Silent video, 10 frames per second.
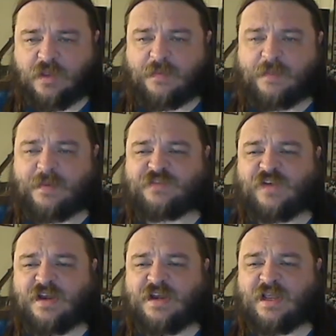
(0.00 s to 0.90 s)
My best
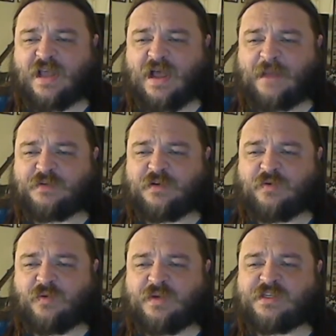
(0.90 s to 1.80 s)
friend Nick hopped into a
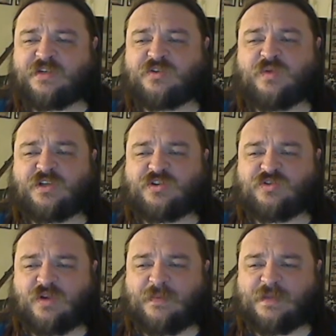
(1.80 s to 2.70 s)
recent Twitch
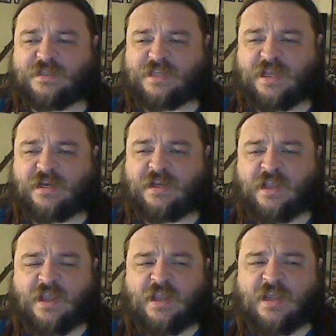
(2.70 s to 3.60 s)
stream and said,
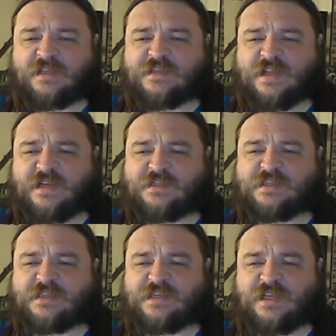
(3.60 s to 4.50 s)
"It's nice to
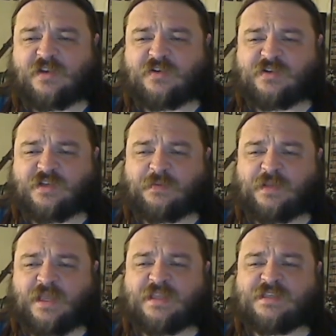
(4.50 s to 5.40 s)
see that you're still
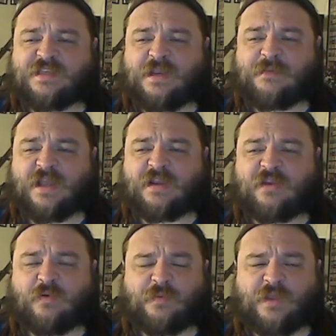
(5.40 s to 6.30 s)
playing the same deck you
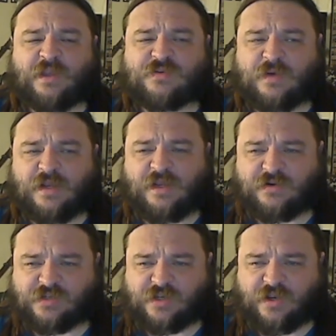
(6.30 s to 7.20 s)
were playing 20
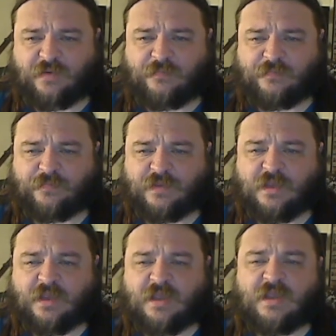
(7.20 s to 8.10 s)
years ago."
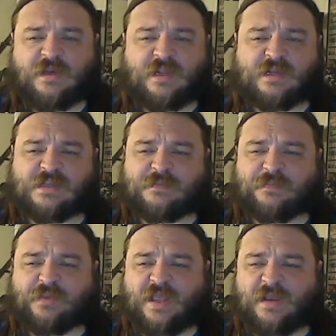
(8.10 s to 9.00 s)
Nick doesn't
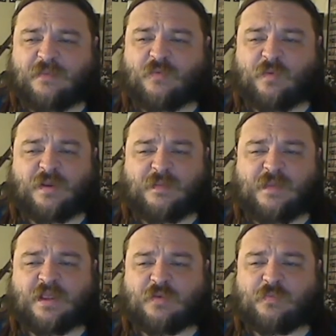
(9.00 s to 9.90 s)
play anymore, but he made
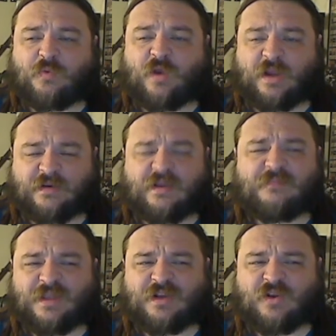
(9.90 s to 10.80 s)
a good point. I
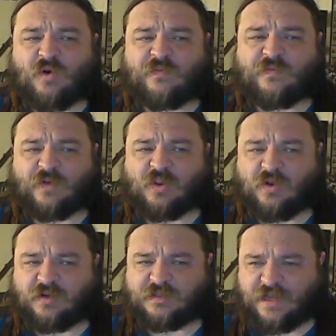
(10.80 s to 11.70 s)
played Court for a
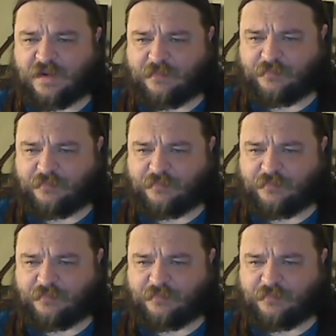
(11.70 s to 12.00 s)
long time.